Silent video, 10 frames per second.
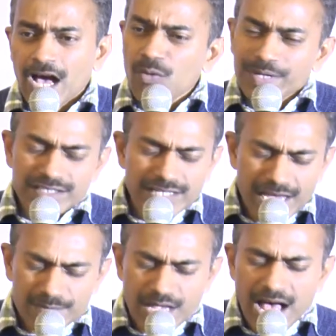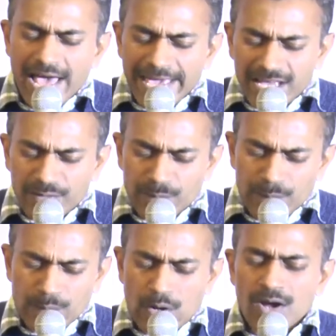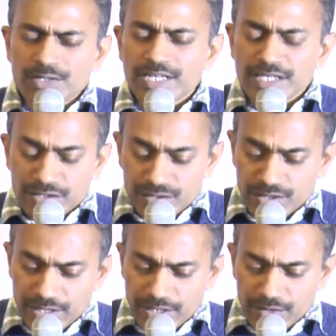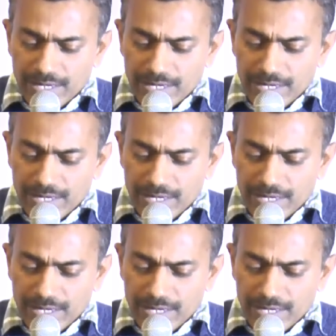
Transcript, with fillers: How many times I have got into the,